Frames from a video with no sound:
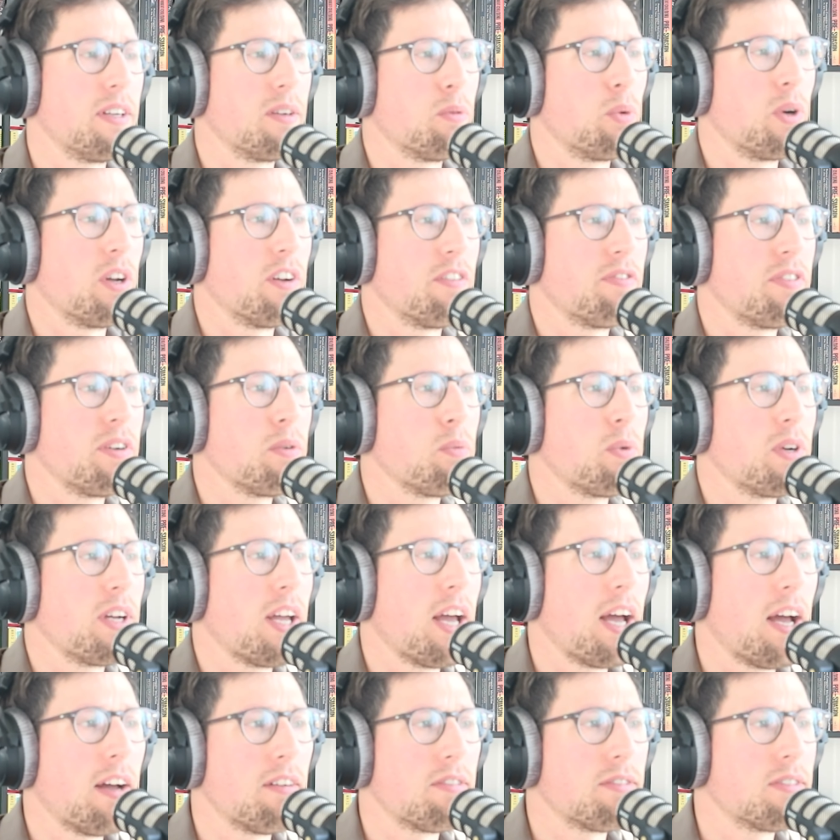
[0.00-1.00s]
think we
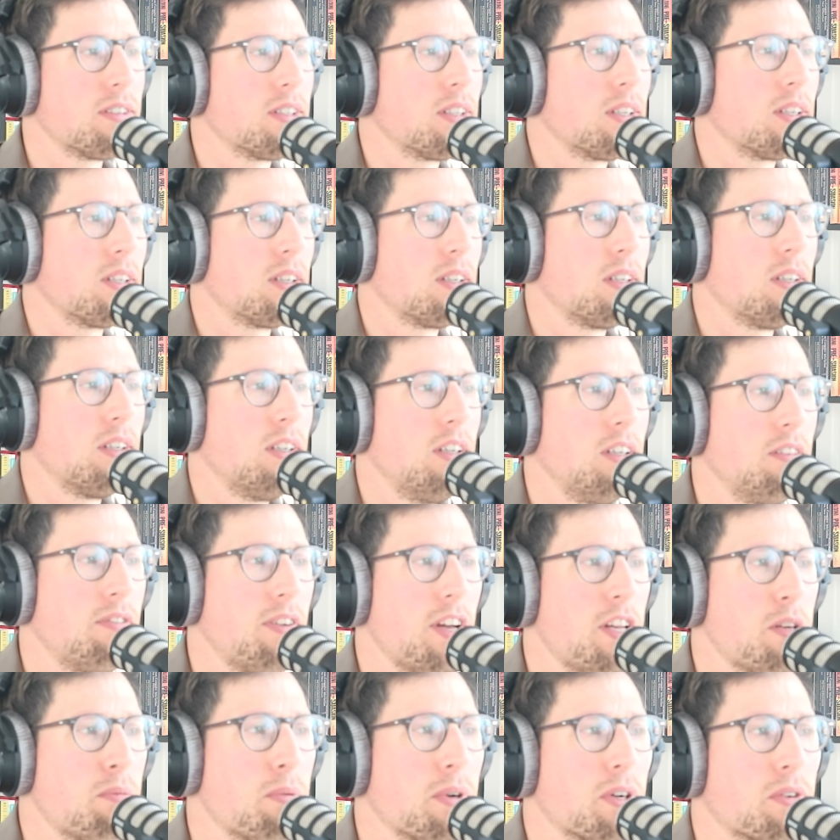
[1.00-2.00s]
have a
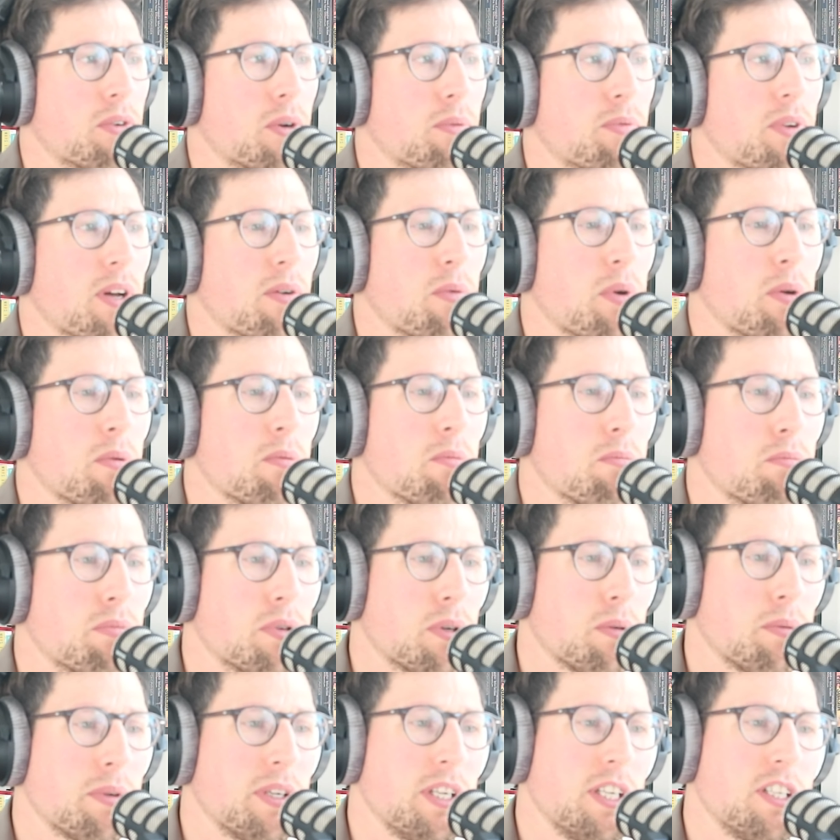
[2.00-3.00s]
Facebook group that we
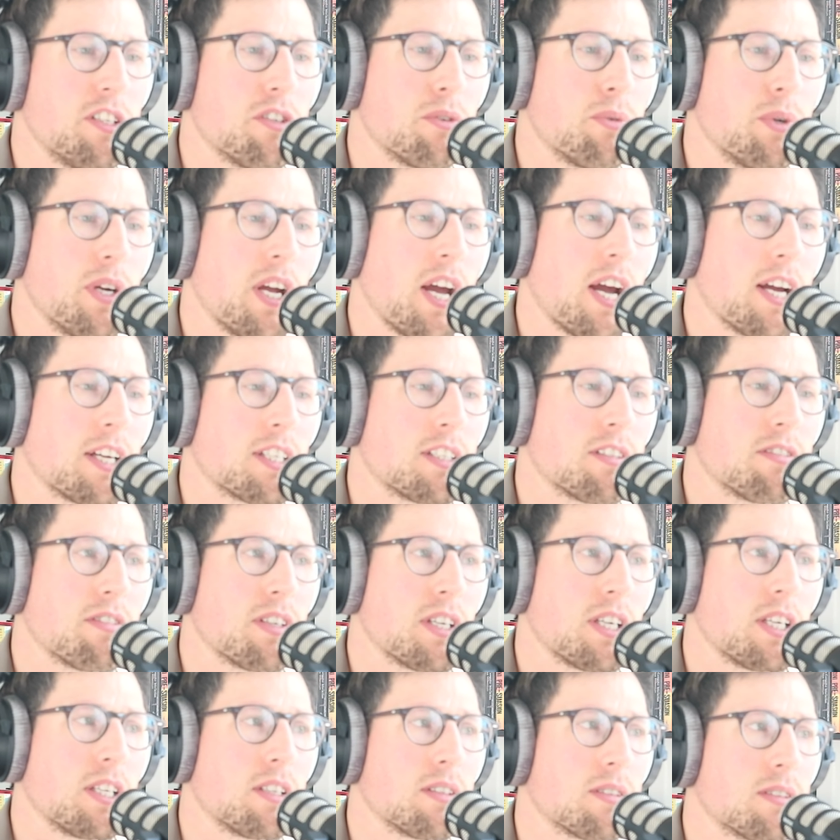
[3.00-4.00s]
probably need to
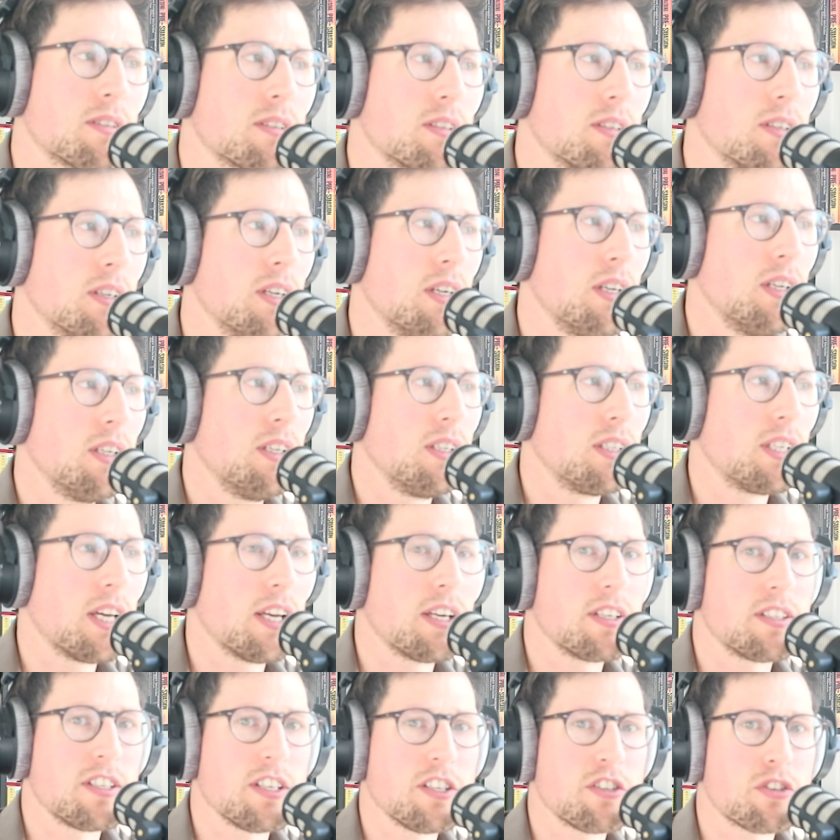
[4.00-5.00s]
reactivate or
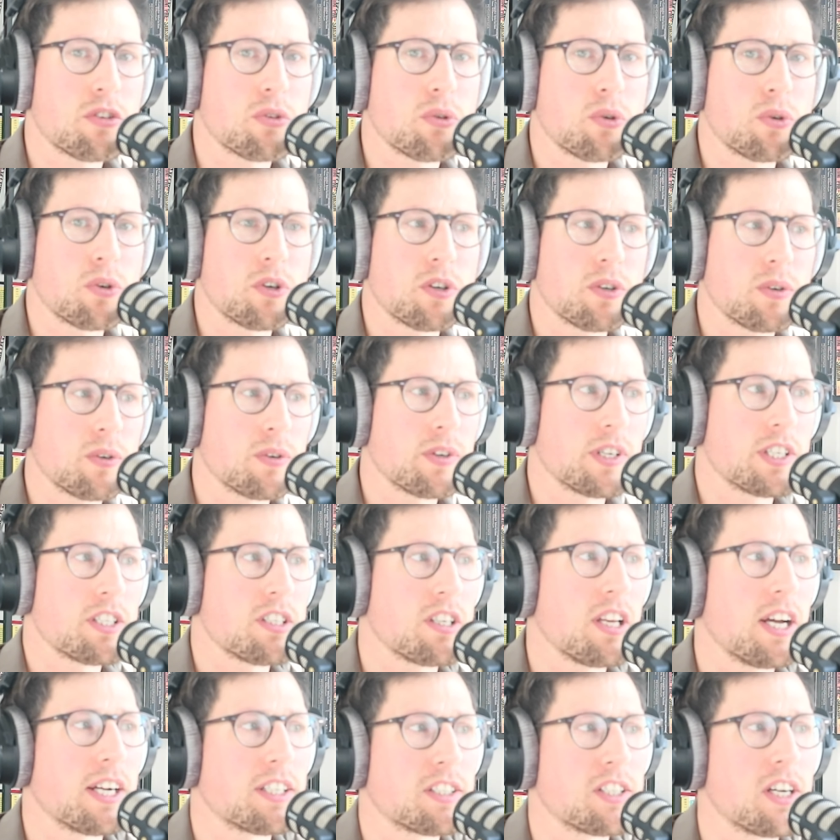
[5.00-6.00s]
get a Discord or
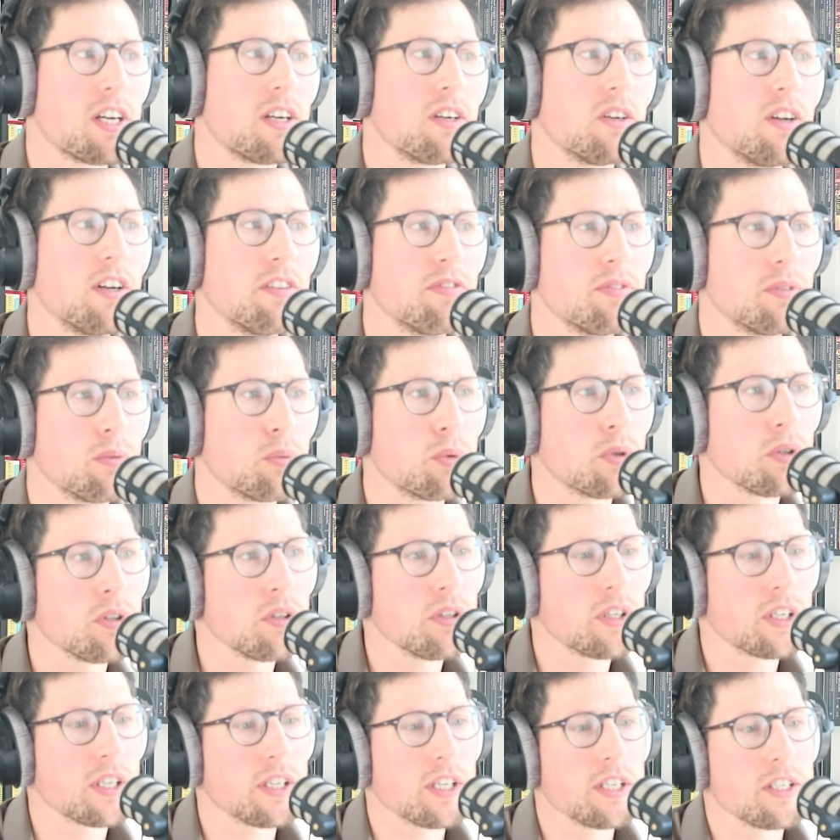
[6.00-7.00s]
a Slack channel. We're
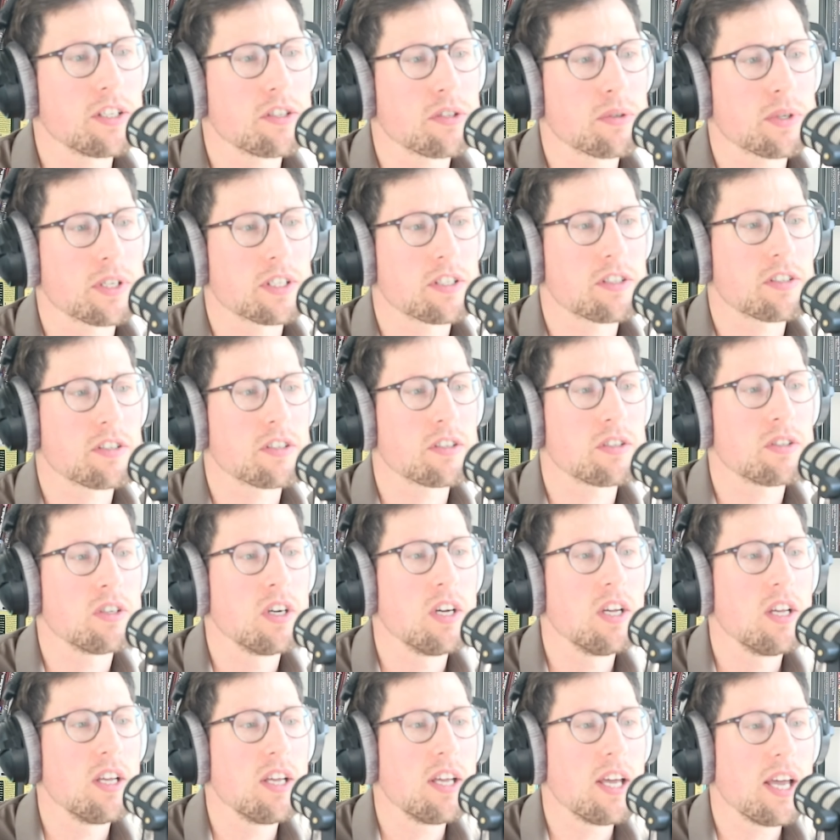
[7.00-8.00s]
looking into it.
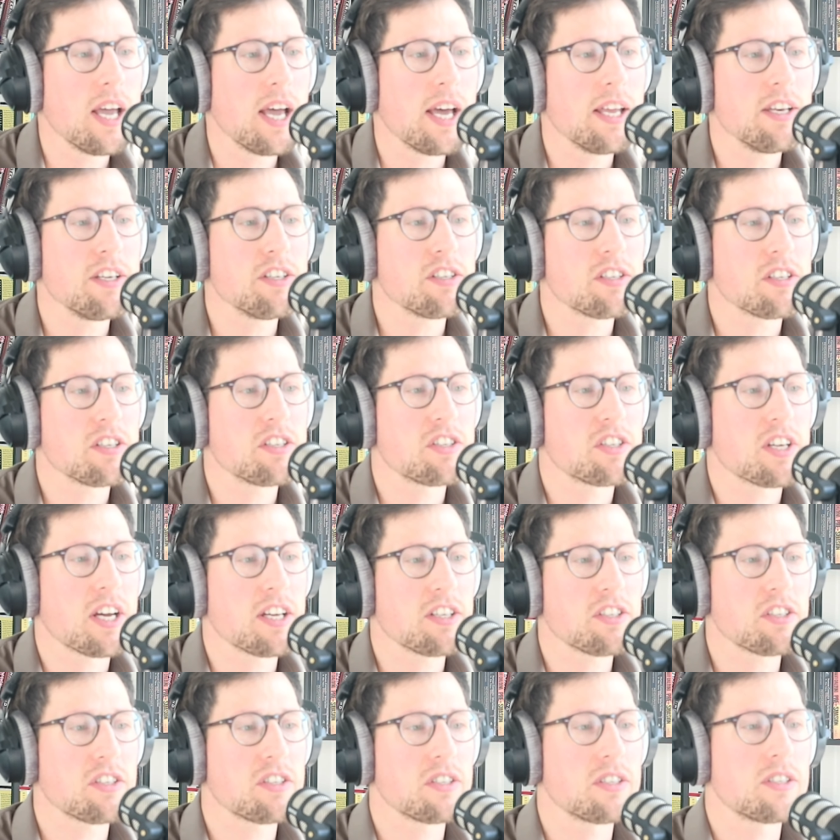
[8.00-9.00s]
So any
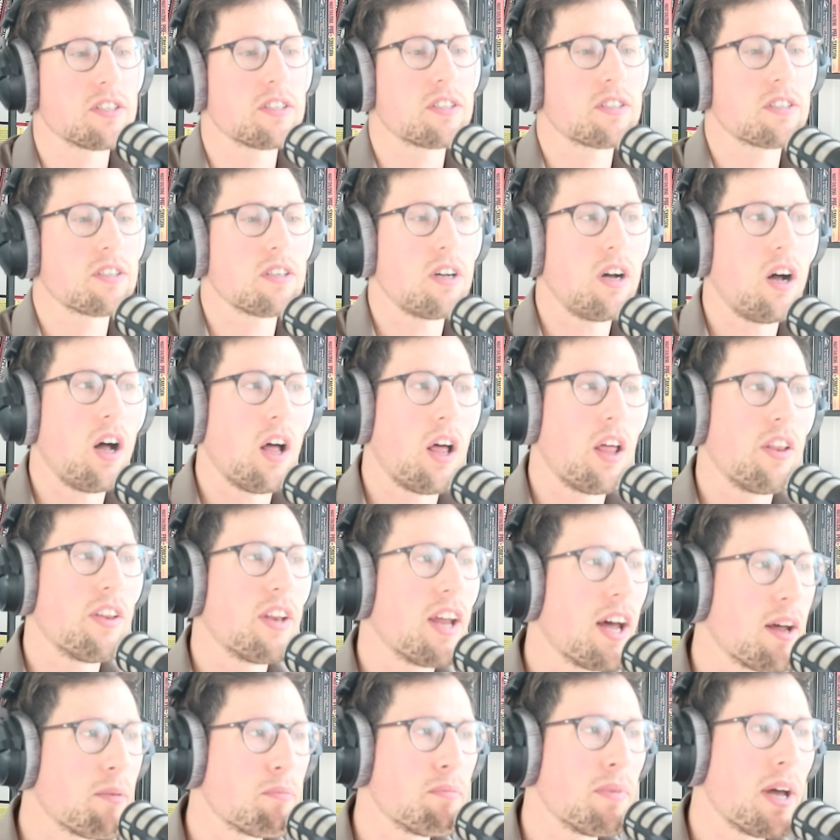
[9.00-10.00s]
suggestions
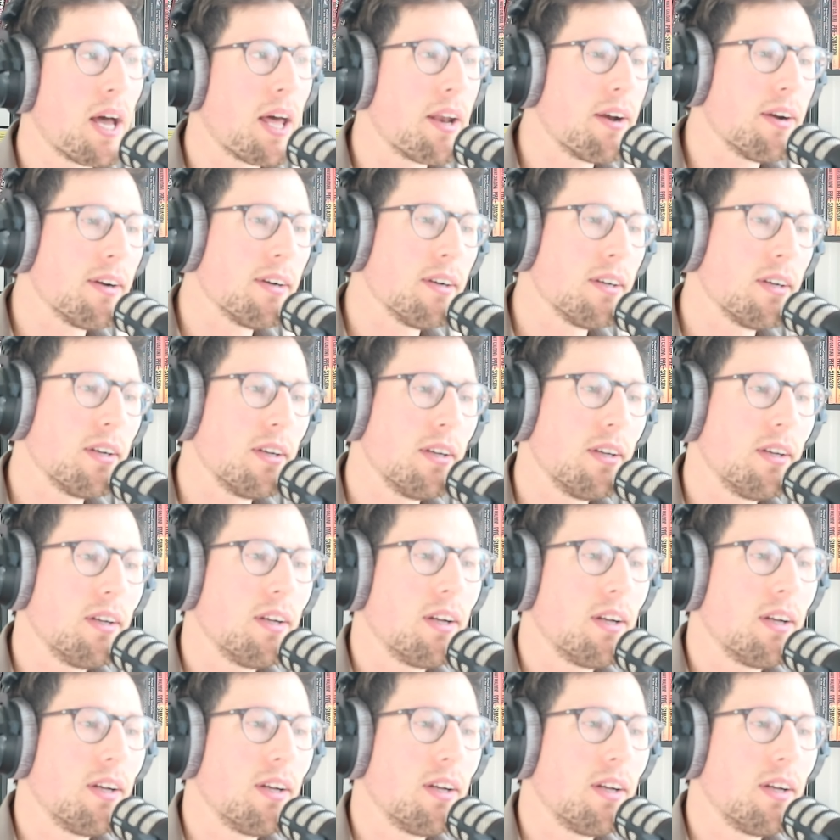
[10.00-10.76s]
on that matter?